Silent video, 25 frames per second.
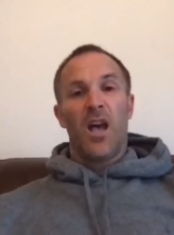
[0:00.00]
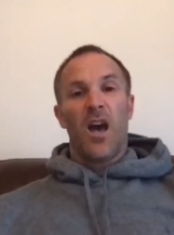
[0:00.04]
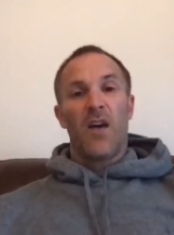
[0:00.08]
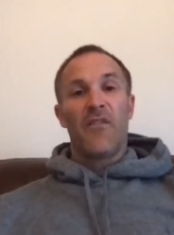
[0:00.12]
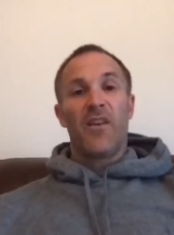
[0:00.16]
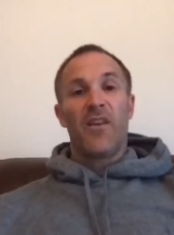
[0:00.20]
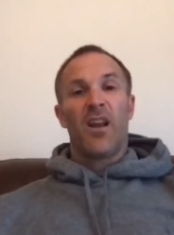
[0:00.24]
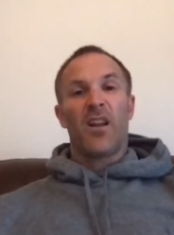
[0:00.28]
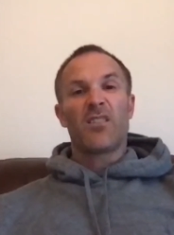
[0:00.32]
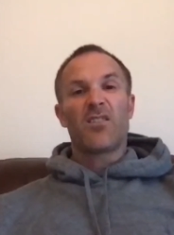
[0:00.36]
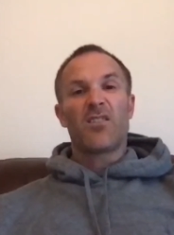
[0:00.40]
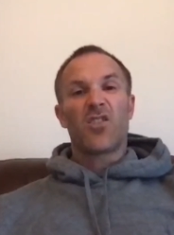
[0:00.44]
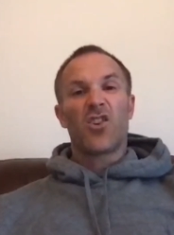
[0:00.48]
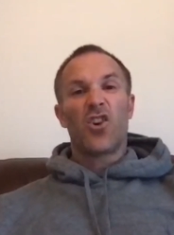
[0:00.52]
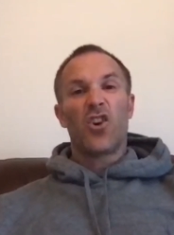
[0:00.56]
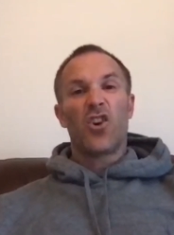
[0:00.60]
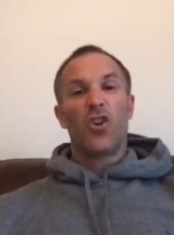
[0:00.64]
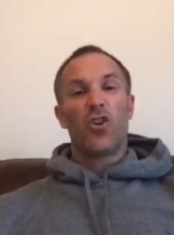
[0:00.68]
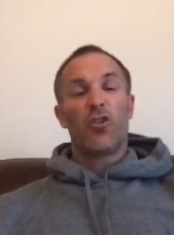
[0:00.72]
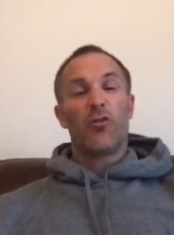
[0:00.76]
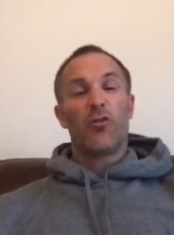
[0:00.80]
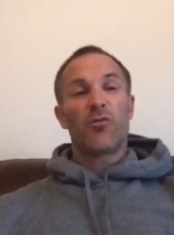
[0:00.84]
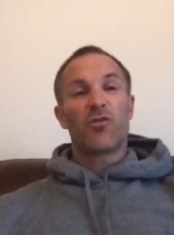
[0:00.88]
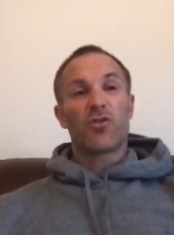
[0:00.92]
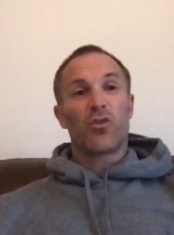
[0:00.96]
and then I'd
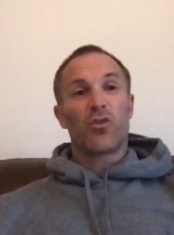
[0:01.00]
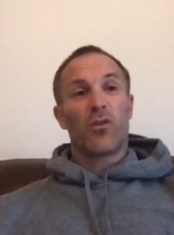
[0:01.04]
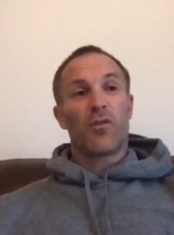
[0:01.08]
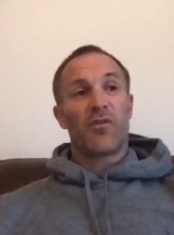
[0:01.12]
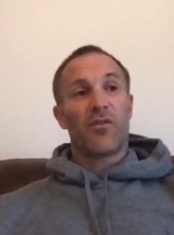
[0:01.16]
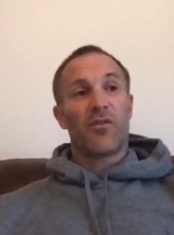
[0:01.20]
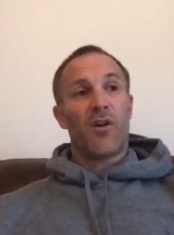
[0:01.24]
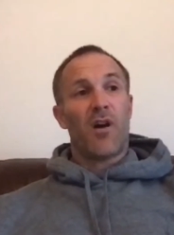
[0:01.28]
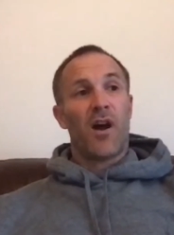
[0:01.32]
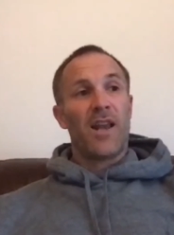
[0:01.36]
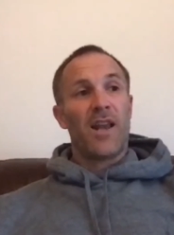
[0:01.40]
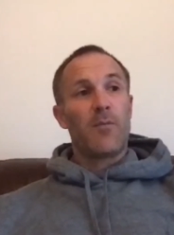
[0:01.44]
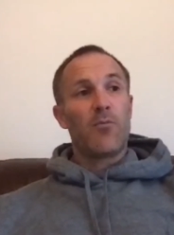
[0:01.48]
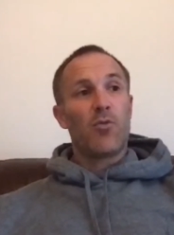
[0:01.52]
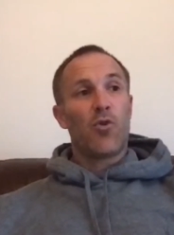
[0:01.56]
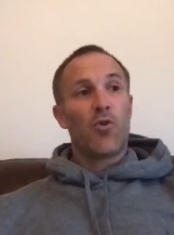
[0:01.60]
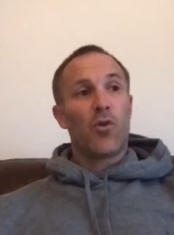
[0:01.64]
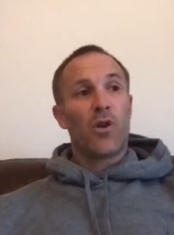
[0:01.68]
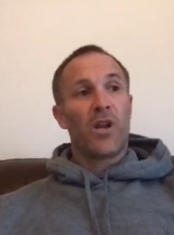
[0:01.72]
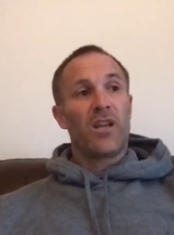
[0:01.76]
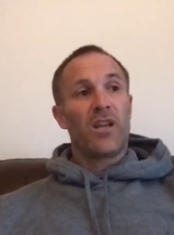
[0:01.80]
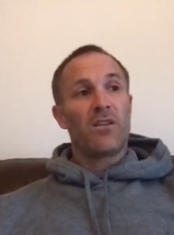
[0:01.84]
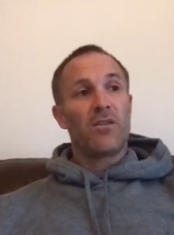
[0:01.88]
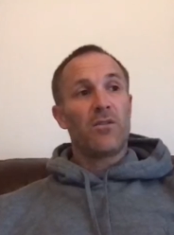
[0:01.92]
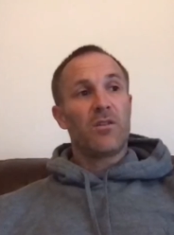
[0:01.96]
turn up sort of Friday
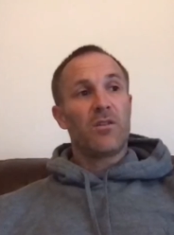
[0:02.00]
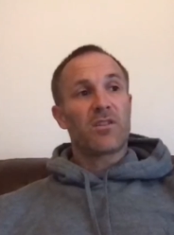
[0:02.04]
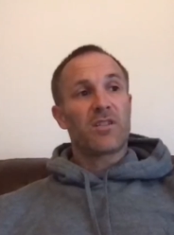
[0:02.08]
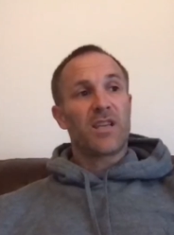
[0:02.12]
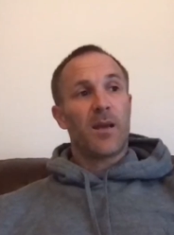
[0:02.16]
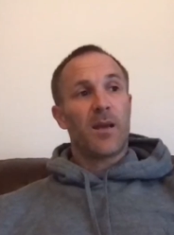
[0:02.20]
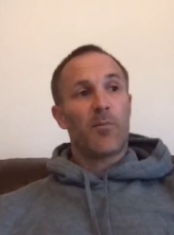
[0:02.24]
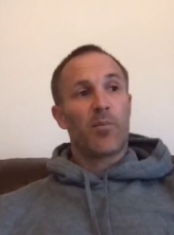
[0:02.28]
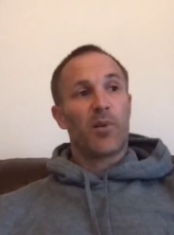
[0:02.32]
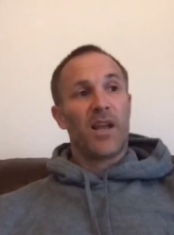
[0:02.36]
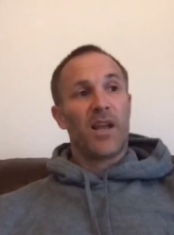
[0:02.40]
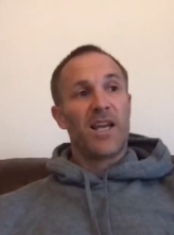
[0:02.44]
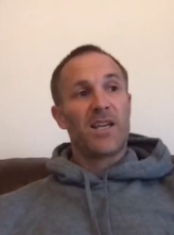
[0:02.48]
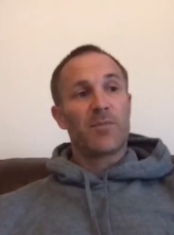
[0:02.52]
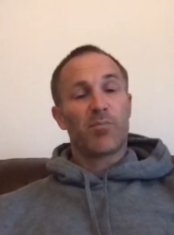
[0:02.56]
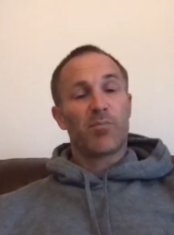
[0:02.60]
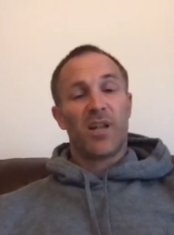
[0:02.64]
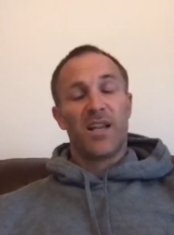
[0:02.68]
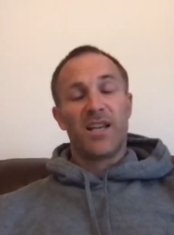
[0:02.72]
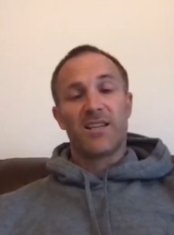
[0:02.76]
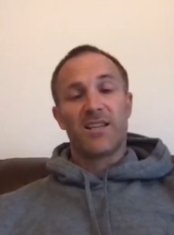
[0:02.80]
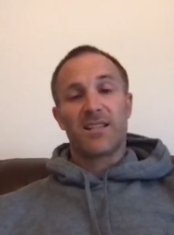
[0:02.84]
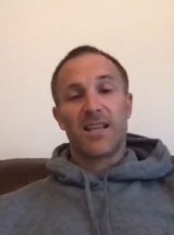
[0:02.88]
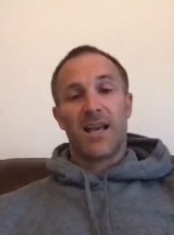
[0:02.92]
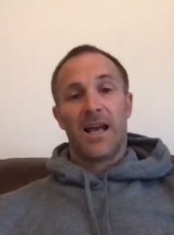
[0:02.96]
morning, do the set plays,
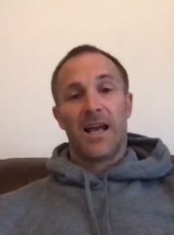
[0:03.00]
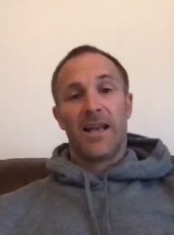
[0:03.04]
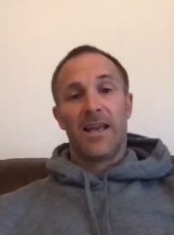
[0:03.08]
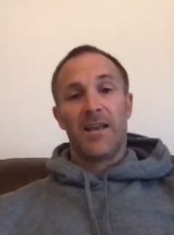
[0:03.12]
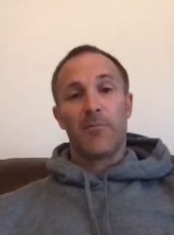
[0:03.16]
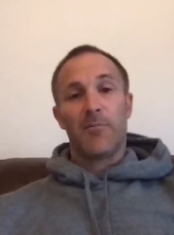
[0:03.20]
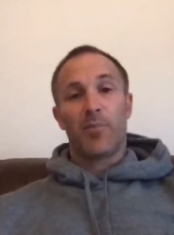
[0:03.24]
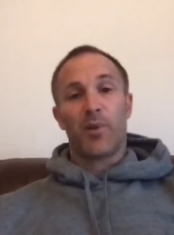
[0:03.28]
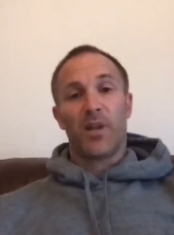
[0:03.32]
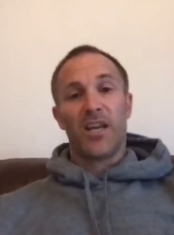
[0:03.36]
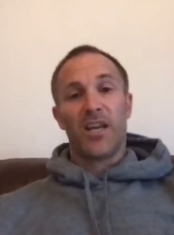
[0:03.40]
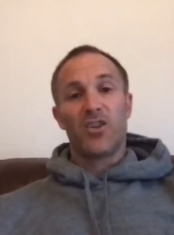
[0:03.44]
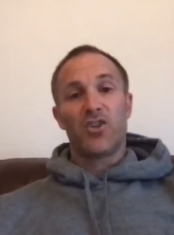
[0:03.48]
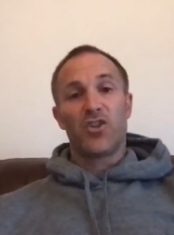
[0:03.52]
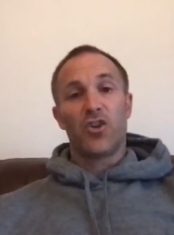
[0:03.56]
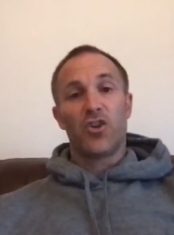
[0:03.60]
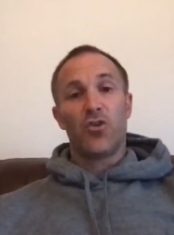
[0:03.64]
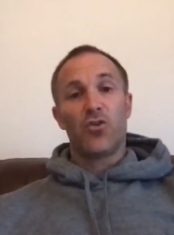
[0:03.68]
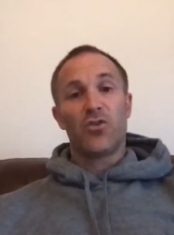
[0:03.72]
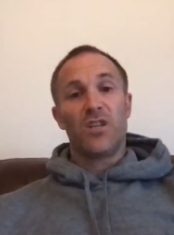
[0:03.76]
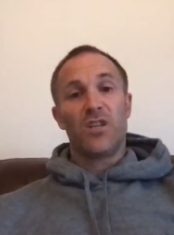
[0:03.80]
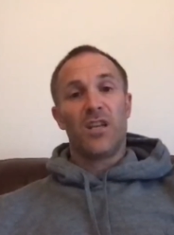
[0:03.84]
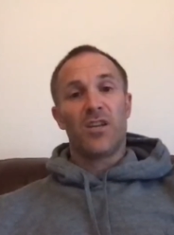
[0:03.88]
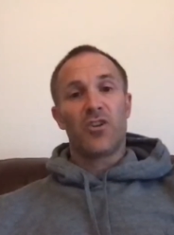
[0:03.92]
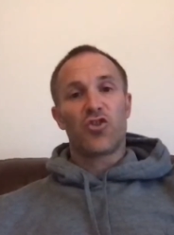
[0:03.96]
play Saturday and play
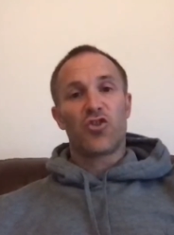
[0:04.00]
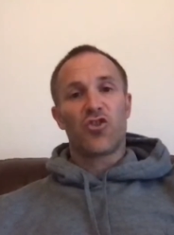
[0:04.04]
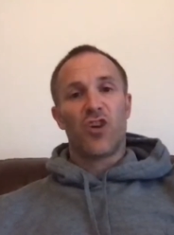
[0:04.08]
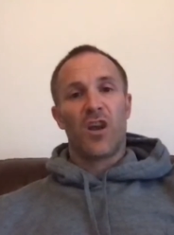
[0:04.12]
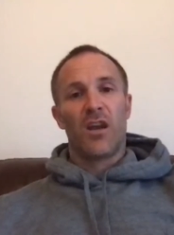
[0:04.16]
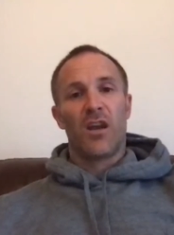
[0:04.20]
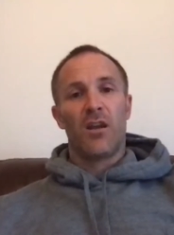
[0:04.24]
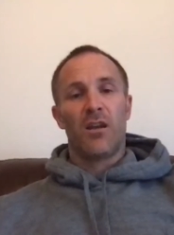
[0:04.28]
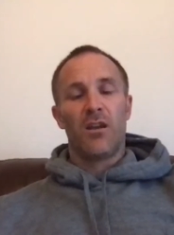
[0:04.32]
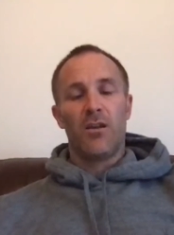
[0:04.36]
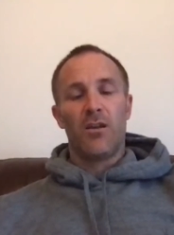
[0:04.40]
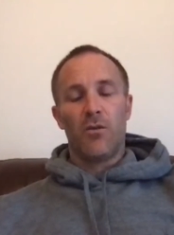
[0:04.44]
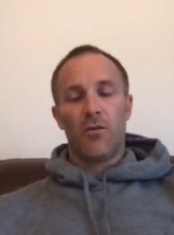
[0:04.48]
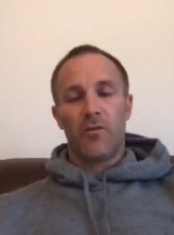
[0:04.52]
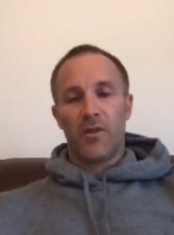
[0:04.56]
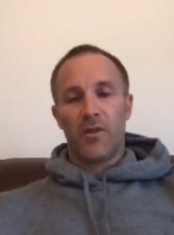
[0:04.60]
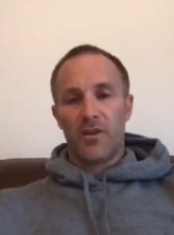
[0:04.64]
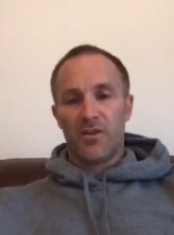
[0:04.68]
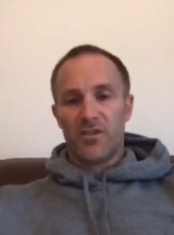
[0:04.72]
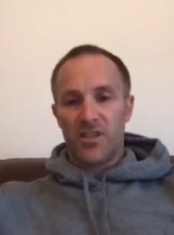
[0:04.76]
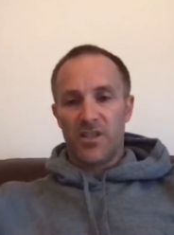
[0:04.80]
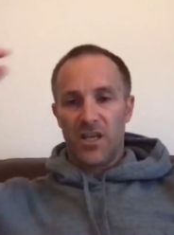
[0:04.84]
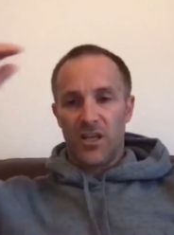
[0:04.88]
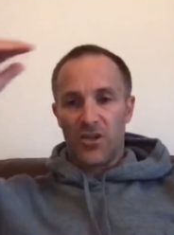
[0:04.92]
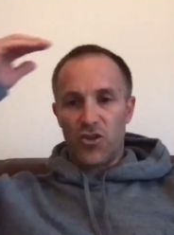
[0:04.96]
Tuesday, and train at the
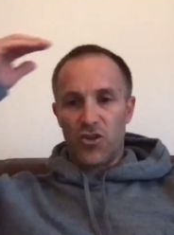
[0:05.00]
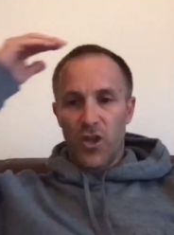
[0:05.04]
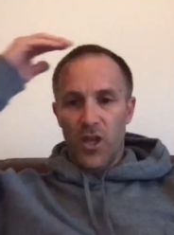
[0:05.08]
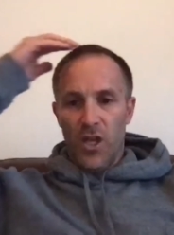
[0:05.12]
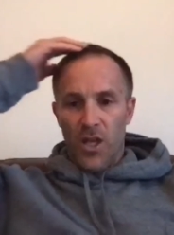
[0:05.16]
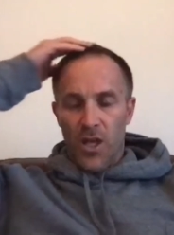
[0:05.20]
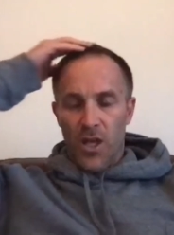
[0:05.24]
university.